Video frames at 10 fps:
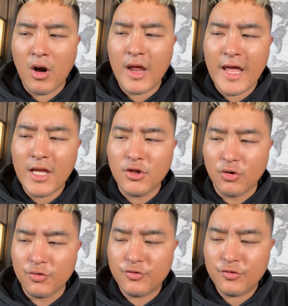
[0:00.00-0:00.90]
are
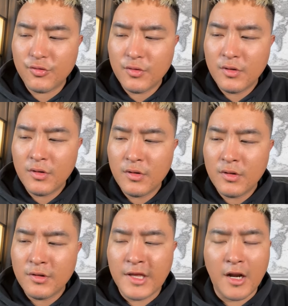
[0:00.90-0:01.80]
angels
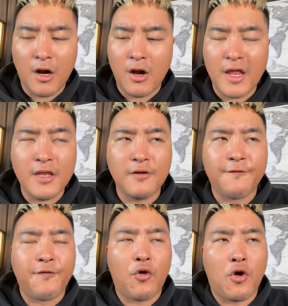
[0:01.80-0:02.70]
that are in
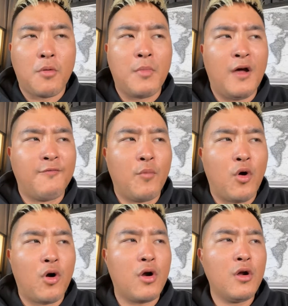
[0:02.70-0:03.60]
the form of
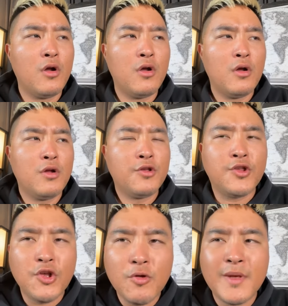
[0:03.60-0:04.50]
more
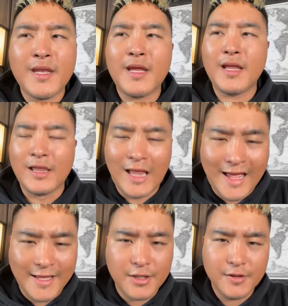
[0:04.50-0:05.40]

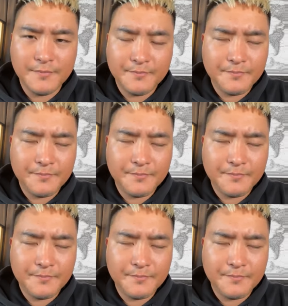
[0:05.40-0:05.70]
human-like.